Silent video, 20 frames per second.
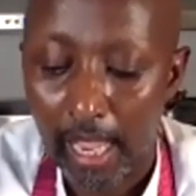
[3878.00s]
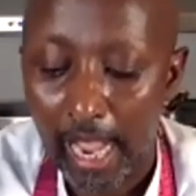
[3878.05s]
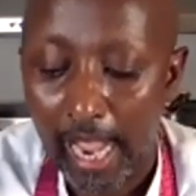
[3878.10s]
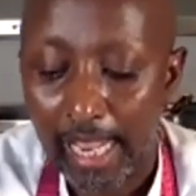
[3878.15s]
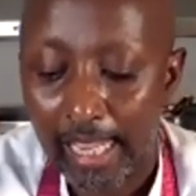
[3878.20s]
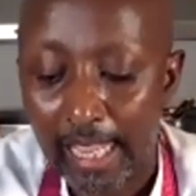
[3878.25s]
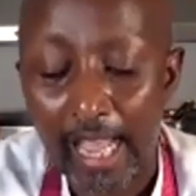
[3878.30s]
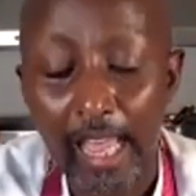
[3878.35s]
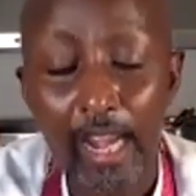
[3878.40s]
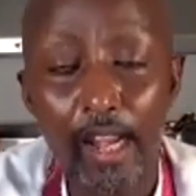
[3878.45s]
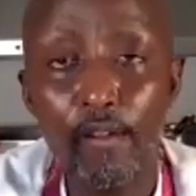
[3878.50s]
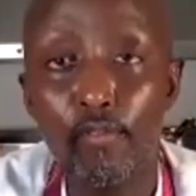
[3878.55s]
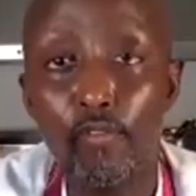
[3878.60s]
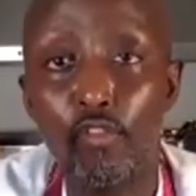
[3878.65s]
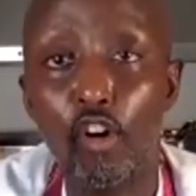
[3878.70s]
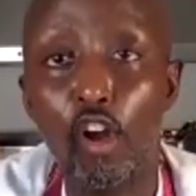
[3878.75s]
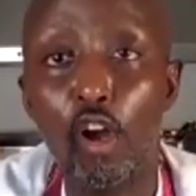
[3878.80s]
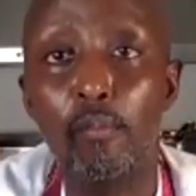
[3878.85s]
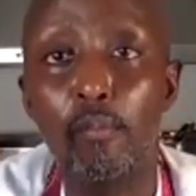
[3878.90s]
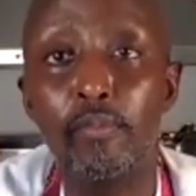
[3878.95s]
I cut it
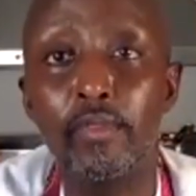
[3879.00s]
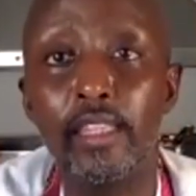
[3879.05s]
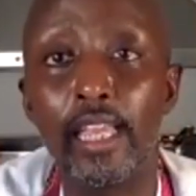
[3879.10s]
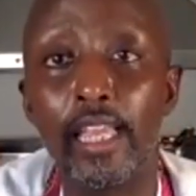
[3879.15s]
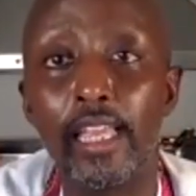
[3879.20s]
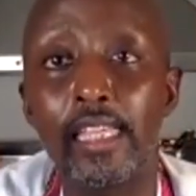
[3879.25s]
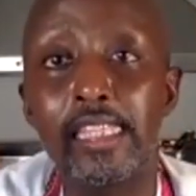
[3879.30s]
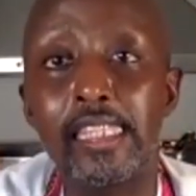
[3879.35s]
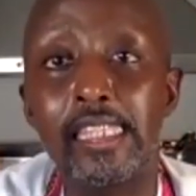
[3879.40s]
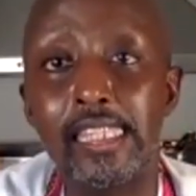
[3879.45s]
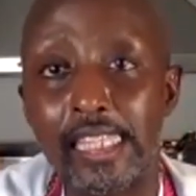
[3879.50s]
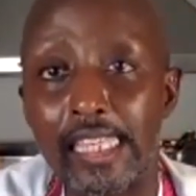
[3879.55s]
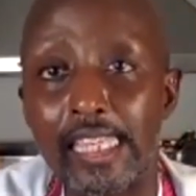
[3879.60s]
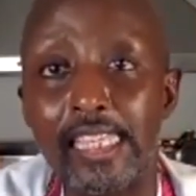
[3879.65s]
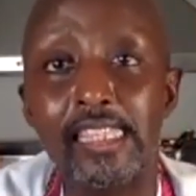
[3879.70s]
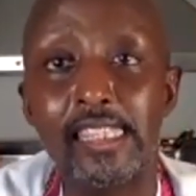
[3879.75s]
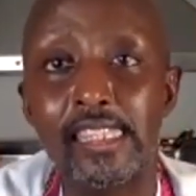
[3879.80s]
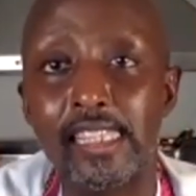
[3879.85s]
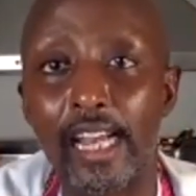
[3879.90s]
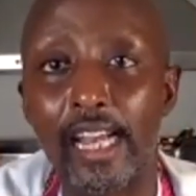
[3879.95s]
from the
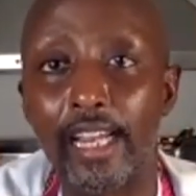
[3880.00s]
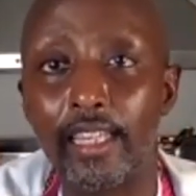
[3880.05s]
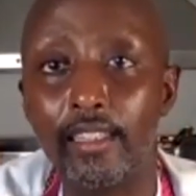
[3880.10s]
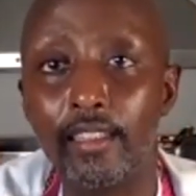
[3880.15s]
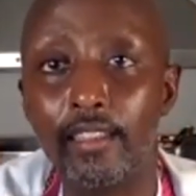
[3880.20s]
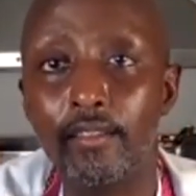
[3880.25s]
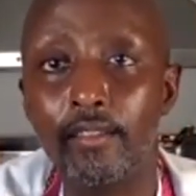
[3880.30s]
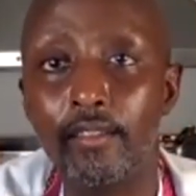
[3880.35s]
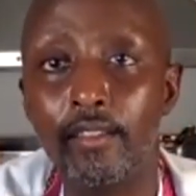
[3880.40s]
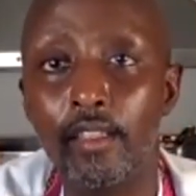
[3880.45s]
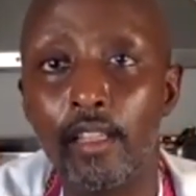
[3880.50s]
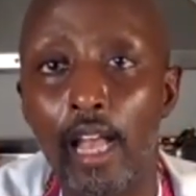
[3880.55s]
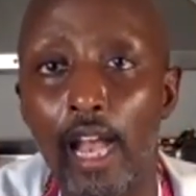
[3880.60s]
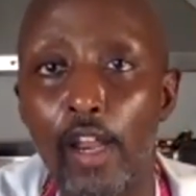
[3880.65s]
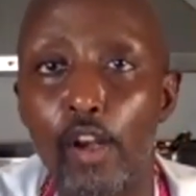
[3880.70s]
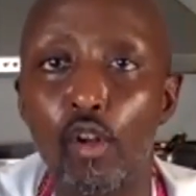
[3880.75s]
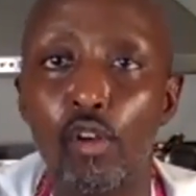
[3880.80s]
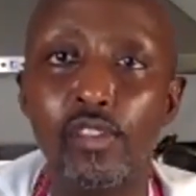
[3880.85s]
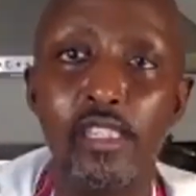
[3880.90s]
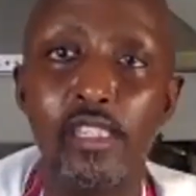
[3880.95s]
skin side. I
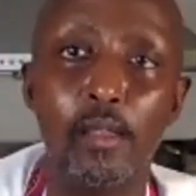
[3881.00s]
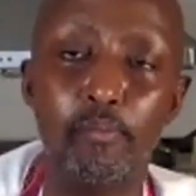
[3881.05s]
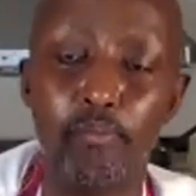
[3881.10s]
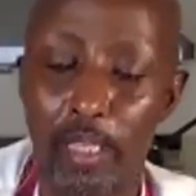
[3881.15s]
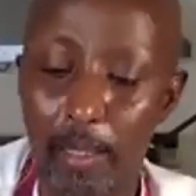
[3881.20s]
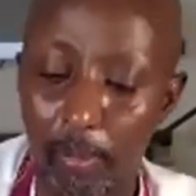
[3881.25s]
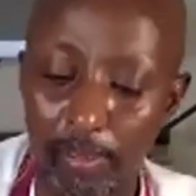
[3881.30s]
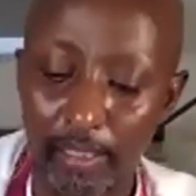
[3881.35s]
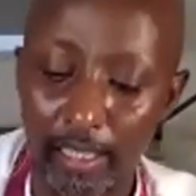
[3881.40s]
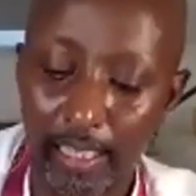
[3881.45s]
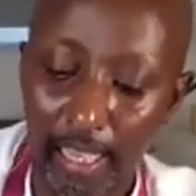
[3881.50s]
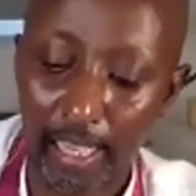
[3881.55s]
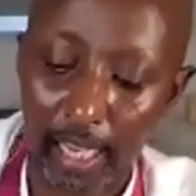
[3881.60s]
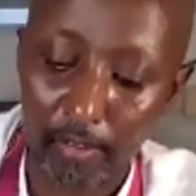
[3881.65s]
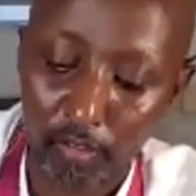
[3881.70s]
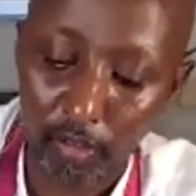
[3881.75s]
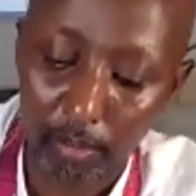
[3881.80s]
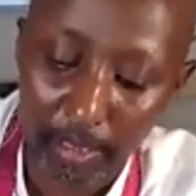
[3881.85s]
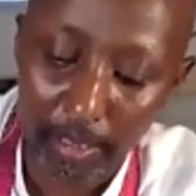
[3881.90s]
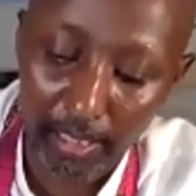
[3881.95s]
know some people, they cut
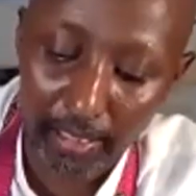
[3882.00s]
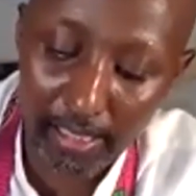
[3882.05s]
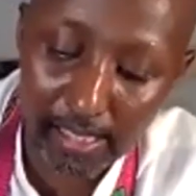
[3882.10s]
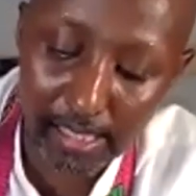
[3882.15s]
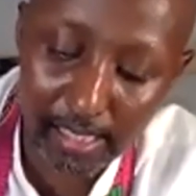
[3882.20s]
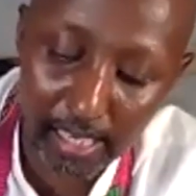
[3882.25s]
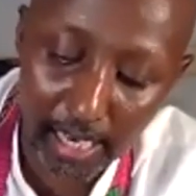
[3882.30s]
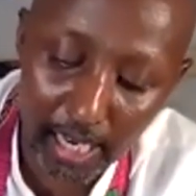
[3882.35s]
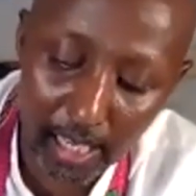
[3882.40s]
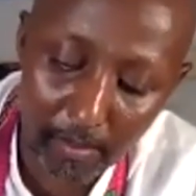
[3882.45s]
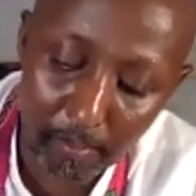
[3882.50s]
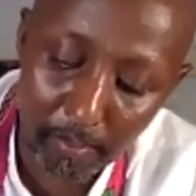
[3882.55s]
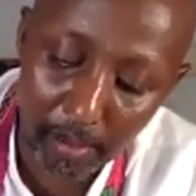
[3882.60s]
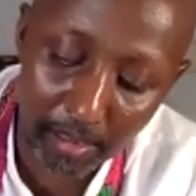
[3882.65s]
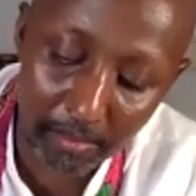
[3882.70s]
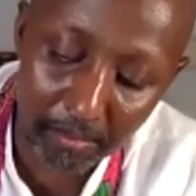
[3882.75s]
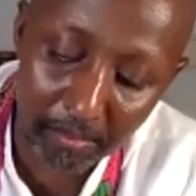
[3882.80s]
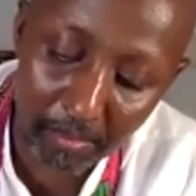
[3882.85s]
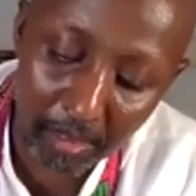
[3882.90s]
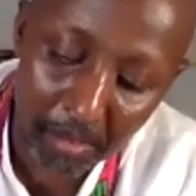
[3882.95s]
it from the other side,
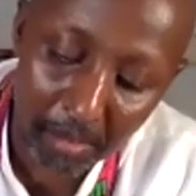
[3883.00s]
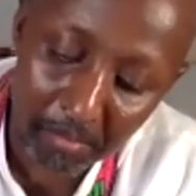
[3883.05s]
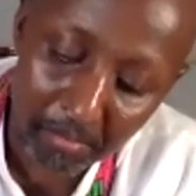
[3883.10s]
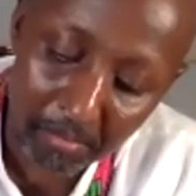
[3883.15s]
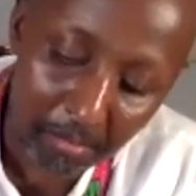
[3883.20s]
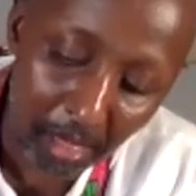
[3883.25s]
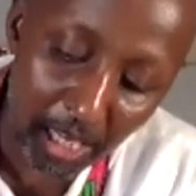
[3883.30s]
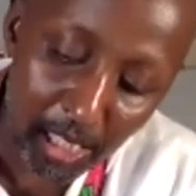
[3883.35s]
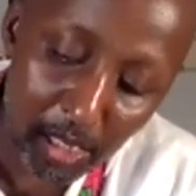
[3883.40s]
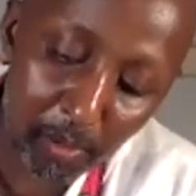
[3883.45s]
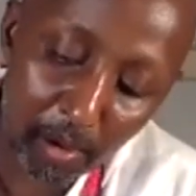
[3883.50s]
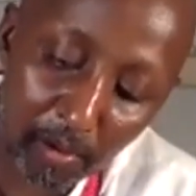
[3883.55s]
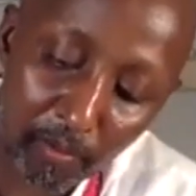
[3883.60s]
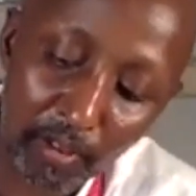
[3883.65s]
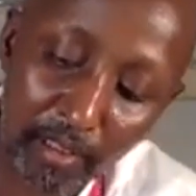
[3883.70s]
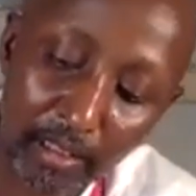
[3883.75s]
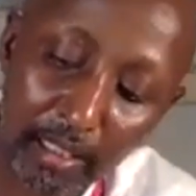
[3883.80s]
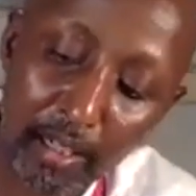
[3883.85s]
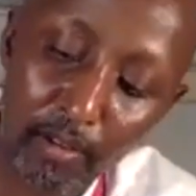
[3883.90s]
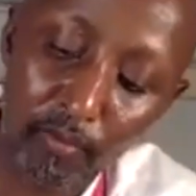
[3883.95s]
but it's
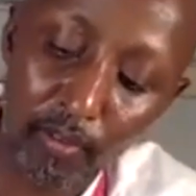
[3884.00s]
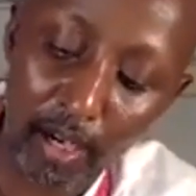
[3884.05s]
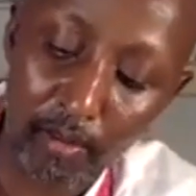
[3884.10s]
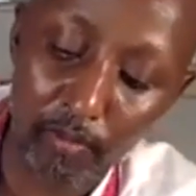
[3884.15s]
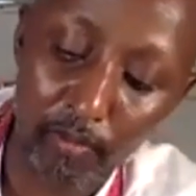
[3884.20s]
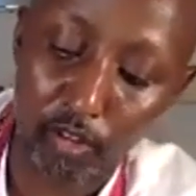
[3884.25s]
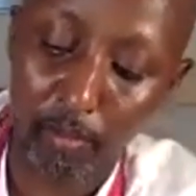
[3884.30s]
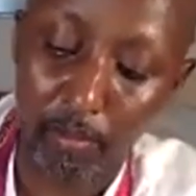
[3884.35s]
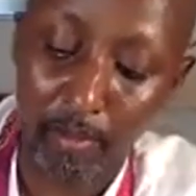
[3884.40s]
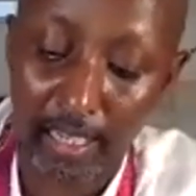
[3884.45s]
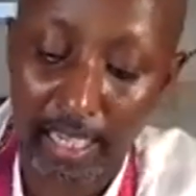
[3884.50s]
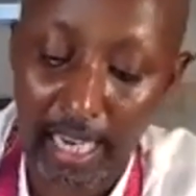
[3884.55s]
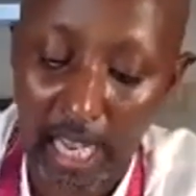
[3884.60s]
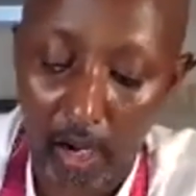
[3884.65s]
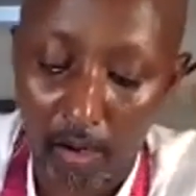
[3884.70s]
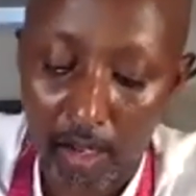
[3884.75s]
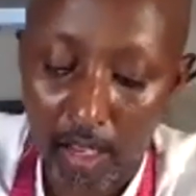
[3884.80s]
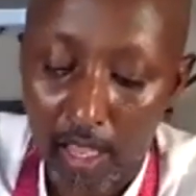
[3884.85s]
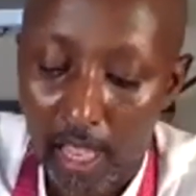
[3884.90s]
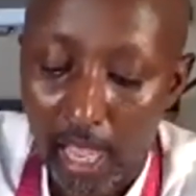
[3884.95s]
perfectly fine for me.
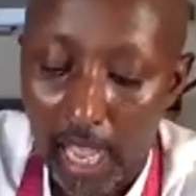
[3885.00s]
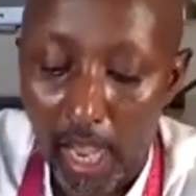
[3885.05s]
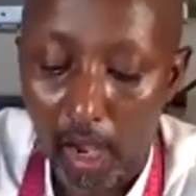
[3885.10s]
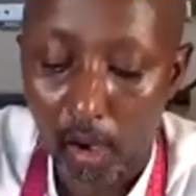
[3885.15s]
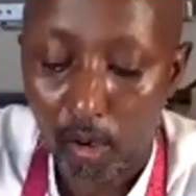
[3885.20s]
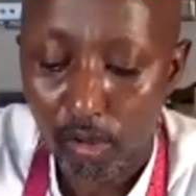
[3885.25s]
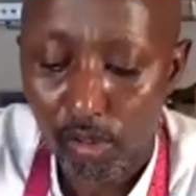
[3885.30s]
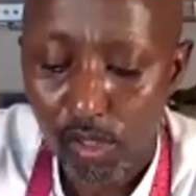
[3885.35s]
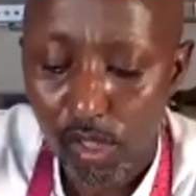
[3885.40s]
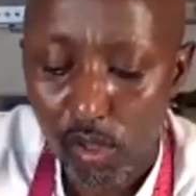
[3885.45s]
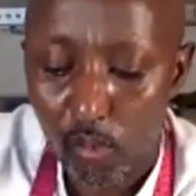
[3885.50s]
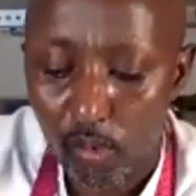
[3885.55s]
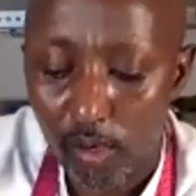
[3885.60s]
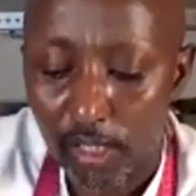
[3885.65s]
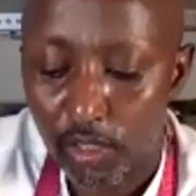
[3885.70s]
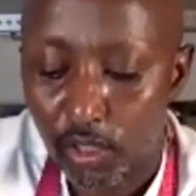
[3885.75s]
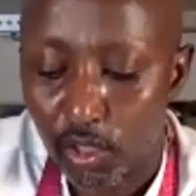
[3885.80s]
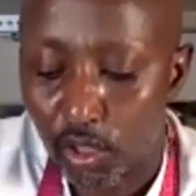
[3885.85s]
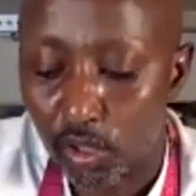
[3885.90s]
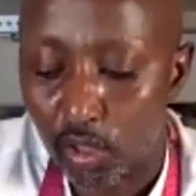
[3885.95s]
Now, I also
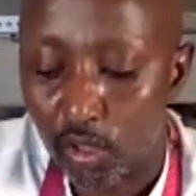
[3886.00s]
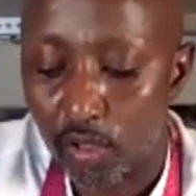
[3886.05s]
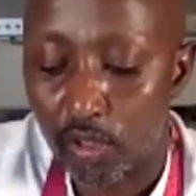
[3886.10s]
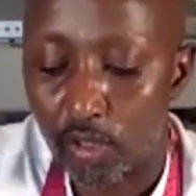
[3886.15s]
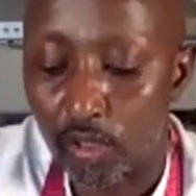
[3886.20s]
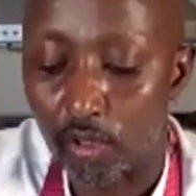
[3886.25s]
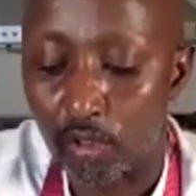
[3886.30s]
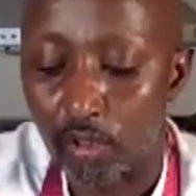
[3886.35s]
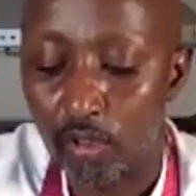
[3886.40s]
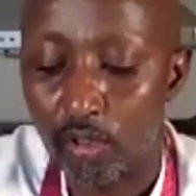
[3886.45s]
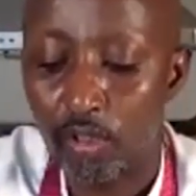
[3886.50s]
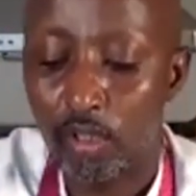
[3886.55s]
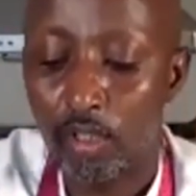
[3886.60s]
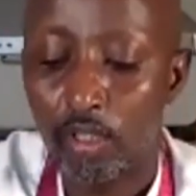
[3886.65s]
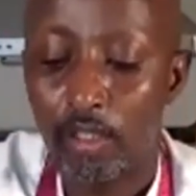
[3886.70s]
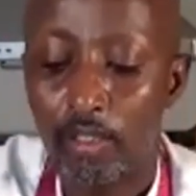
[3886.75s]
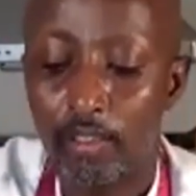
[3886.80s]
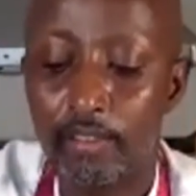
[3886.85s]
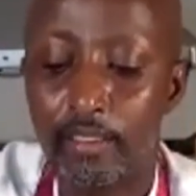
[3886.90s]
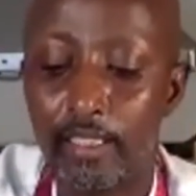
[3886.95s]
wanna show you
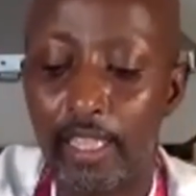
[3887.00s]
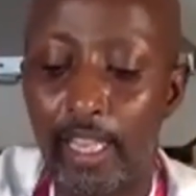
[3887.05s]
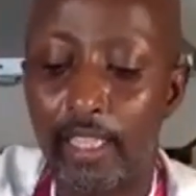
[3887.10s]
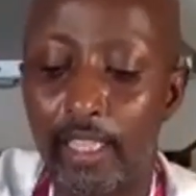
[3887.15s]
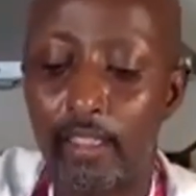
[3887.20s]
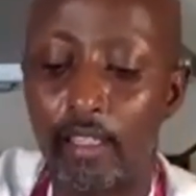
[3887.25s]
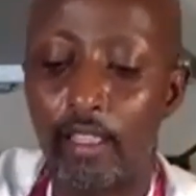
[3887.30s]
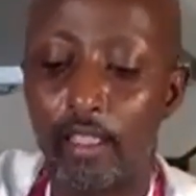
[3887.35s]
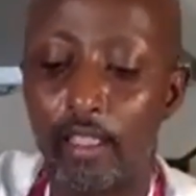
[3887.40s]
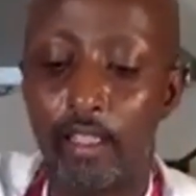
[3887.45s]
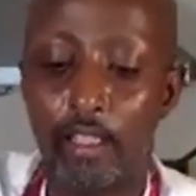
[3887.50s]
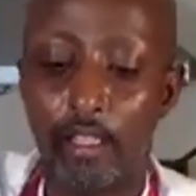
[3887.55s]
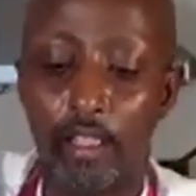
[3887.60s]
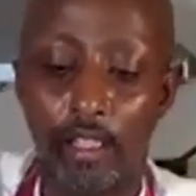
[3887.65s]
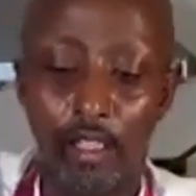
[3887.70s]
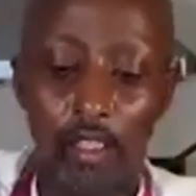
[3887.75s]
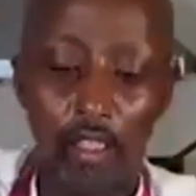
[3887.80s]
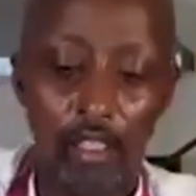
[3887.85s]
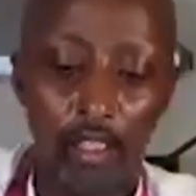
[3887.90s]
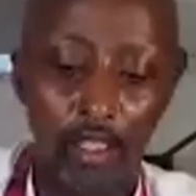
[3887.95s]
that
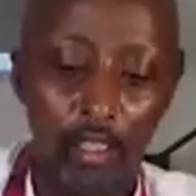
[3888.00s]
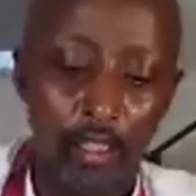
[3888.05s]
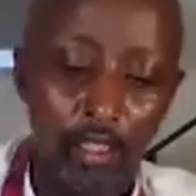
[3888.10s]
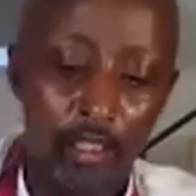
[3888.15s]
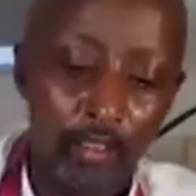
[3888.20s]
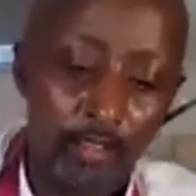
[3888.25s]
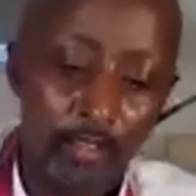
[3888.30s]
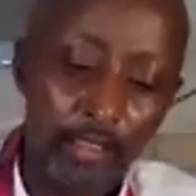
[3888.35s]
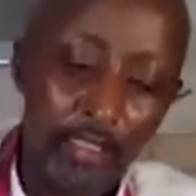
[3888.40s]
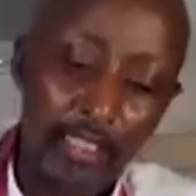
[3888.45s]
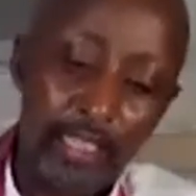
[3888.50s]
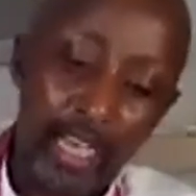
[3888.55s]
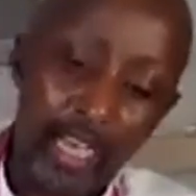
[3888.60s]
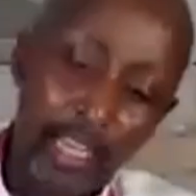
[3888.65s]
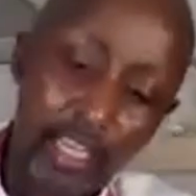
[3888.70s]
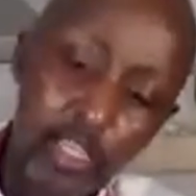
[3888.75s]
the duck